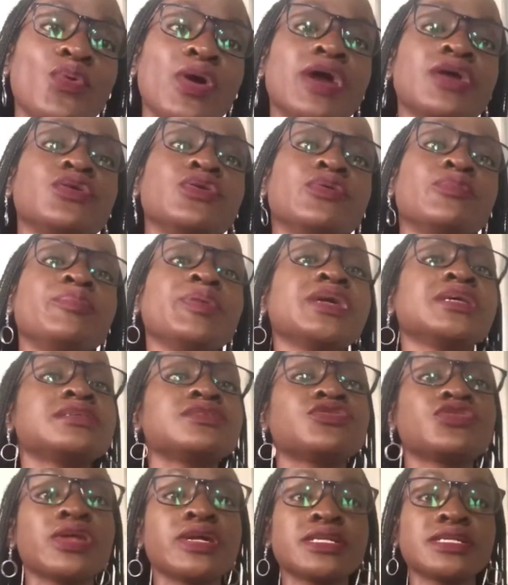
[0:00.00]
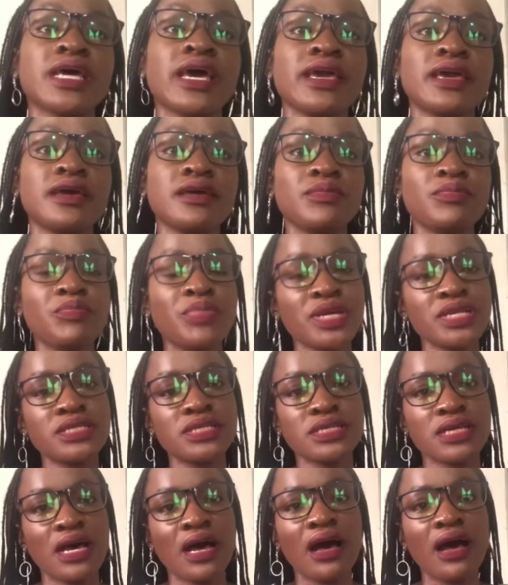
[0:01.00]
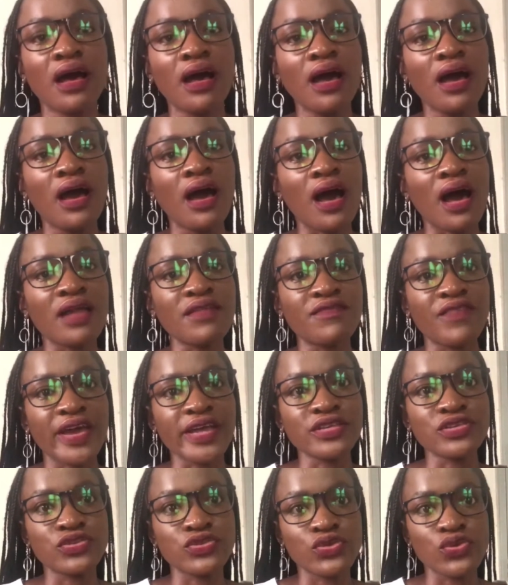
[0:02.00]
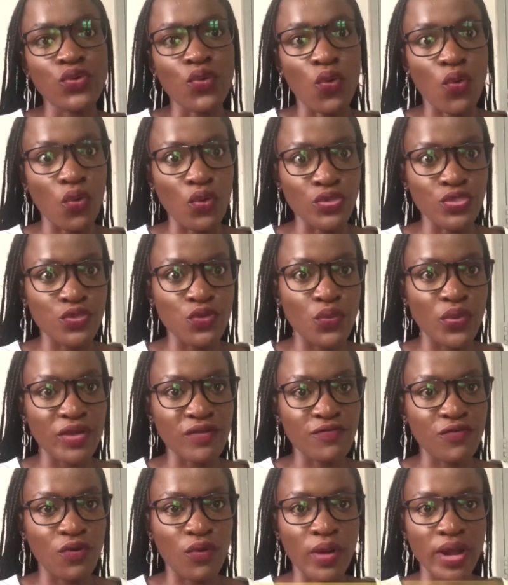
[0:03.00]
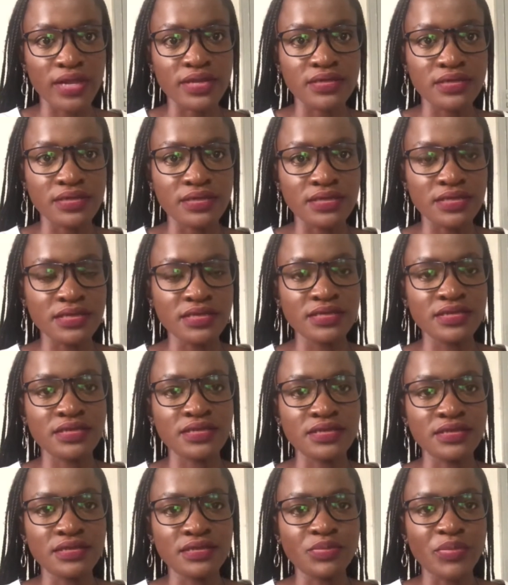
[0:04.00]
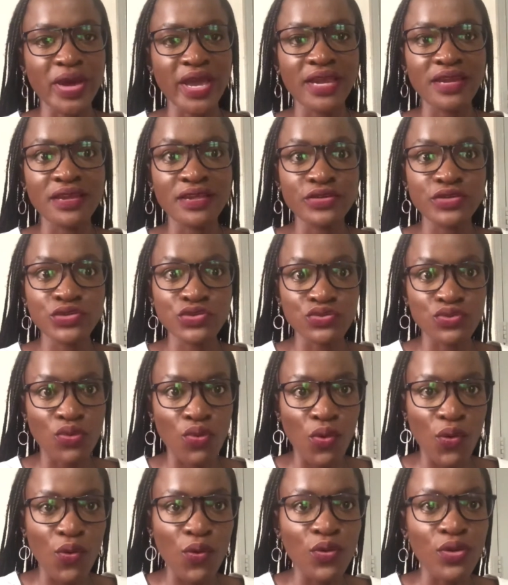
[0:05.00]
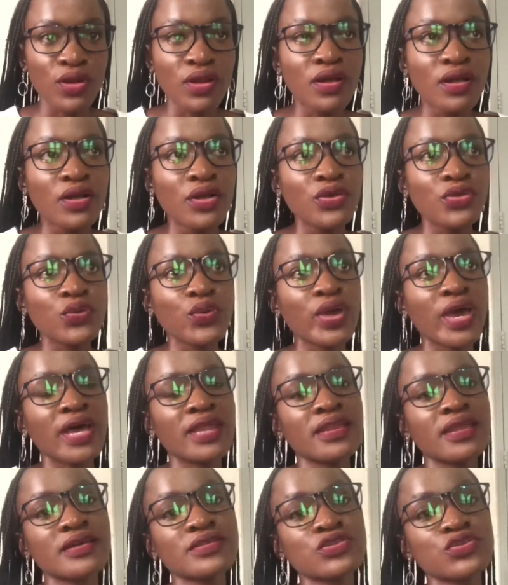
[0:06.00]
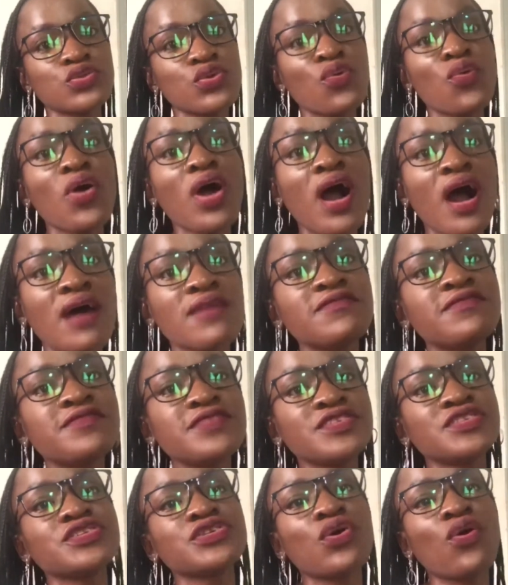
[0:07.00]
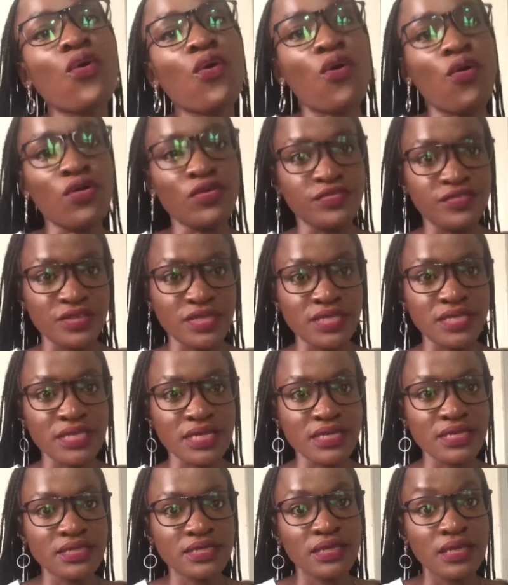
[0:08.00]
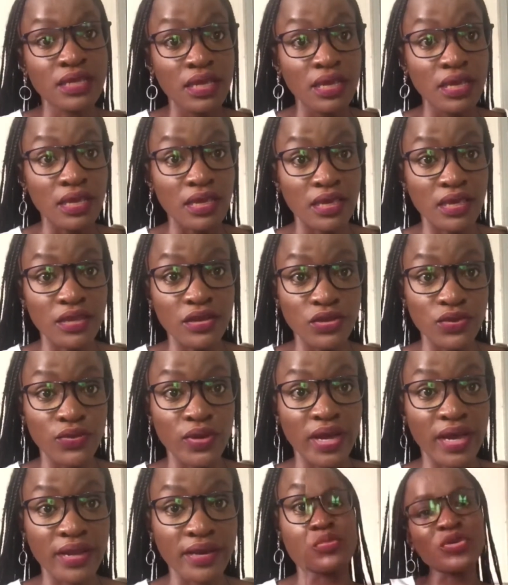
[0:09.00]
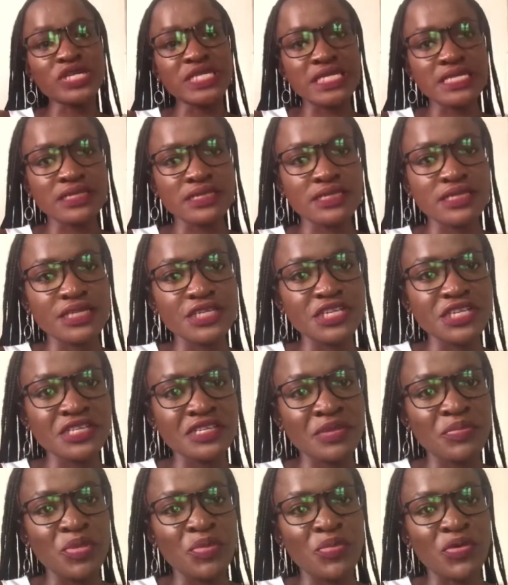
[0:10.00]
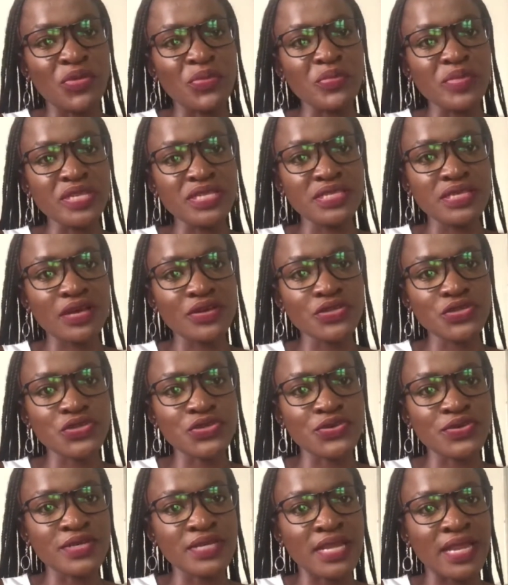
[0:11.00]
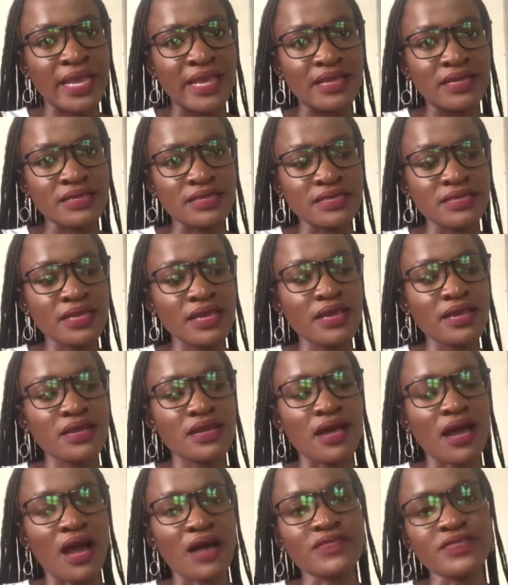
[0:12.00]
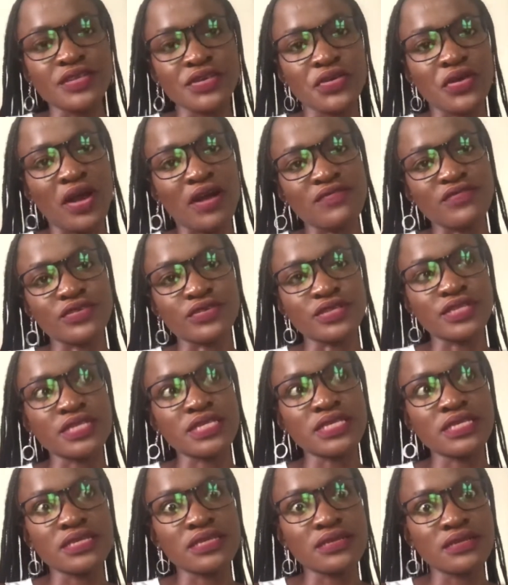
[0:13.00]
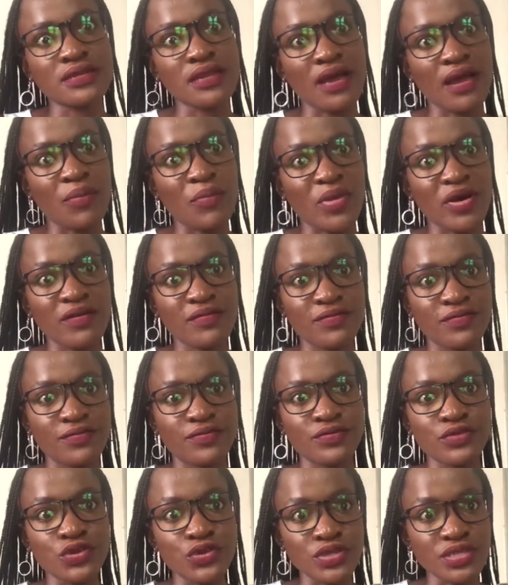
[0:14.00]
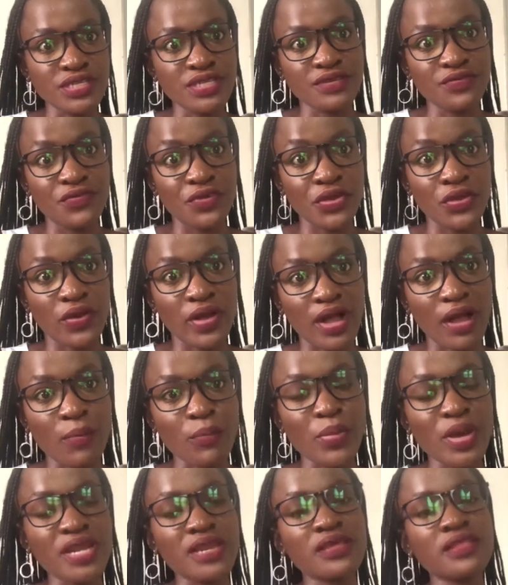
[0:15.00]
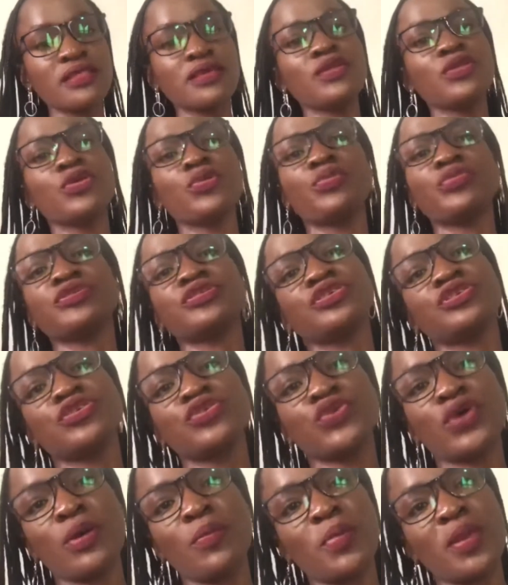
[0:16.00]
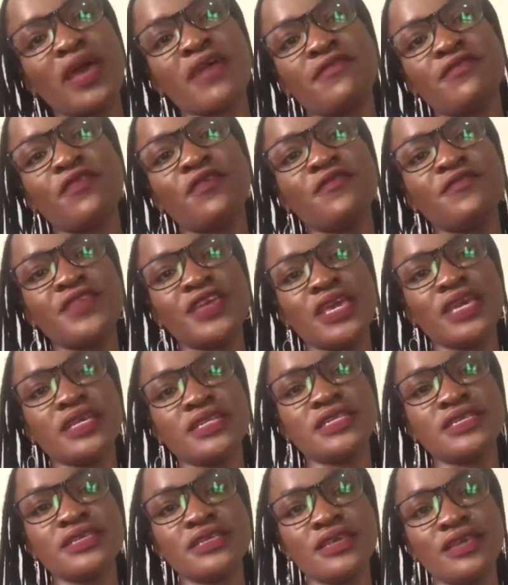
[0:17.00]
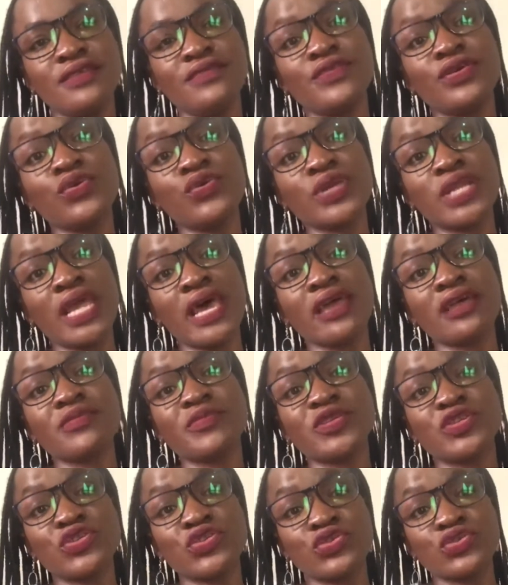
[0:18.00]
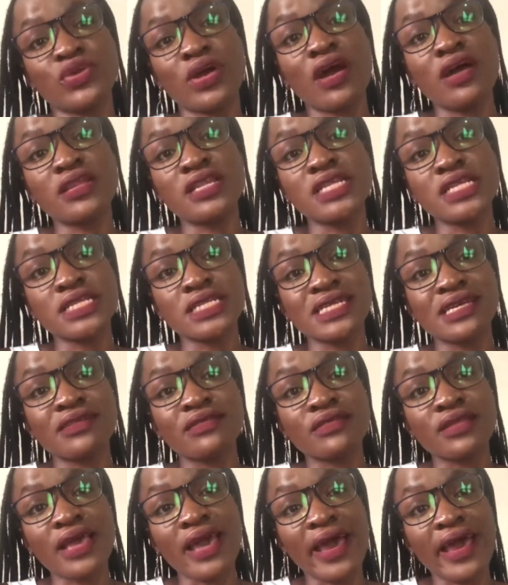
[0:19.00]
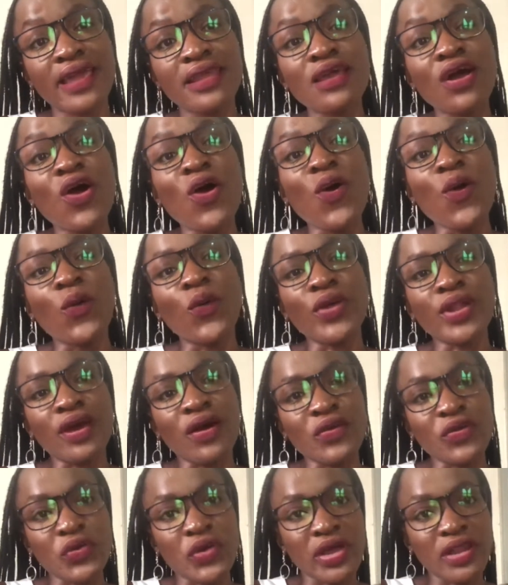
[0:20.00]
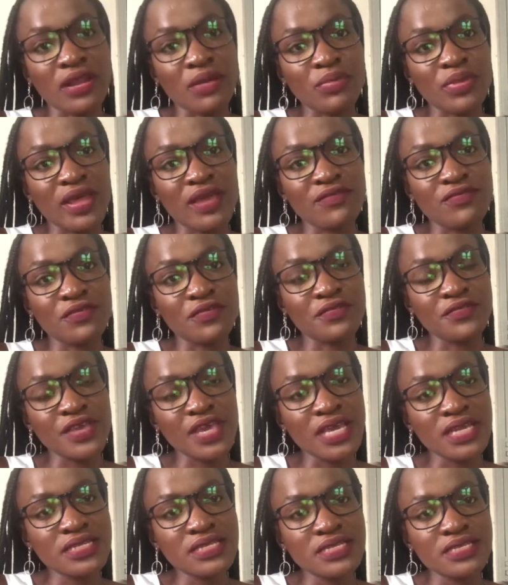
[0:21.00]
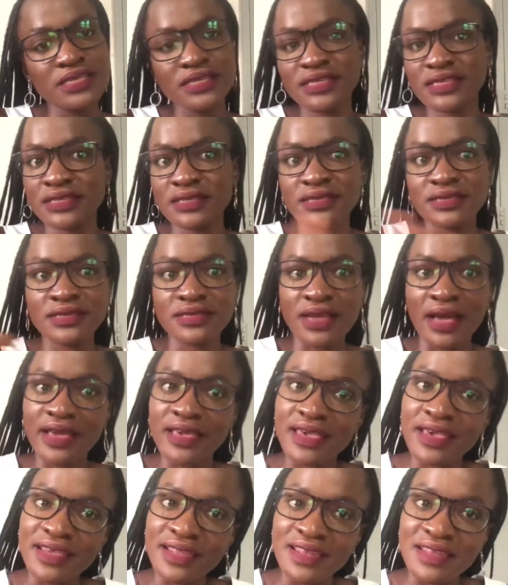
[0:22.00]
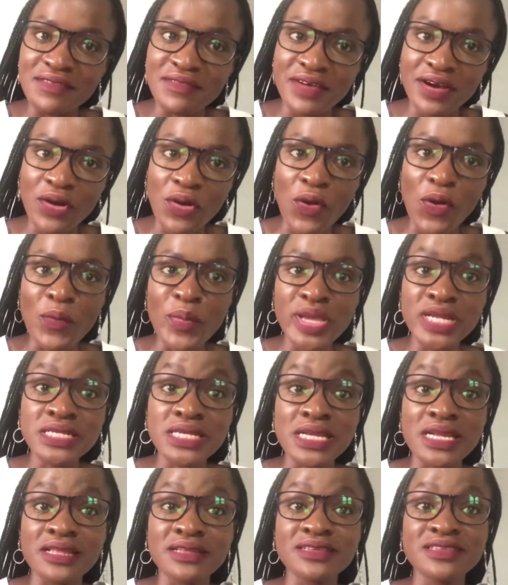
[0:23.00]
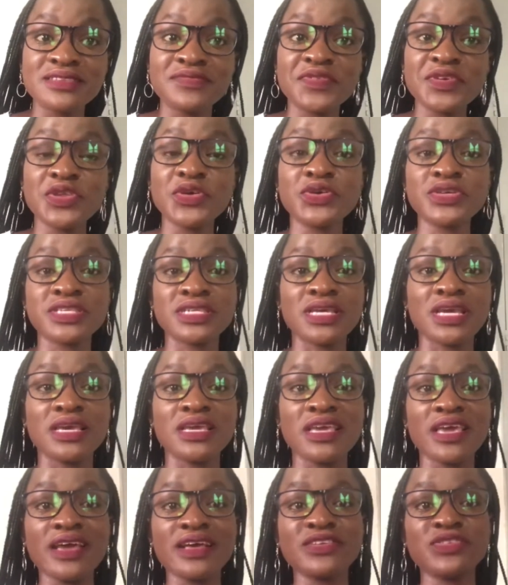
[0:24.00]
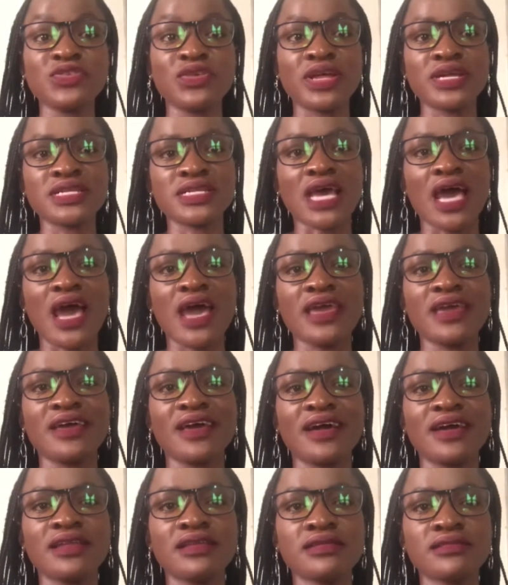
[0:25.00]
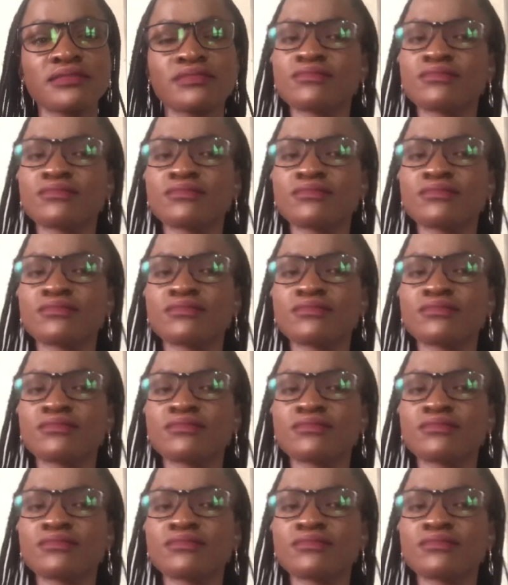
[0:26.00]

you're best so that I can better advise you on the way forward. This is binding to all Ugandans who have physical offices in Uganda. One of the important stages that people miss out on, like I said, after you have your TIN number, your TIN for your company, then you proceed to apply for VAT. If you would like me to do a detailed guide on how you can apply for VAT, just again leave a comment under this video saying yes so that I can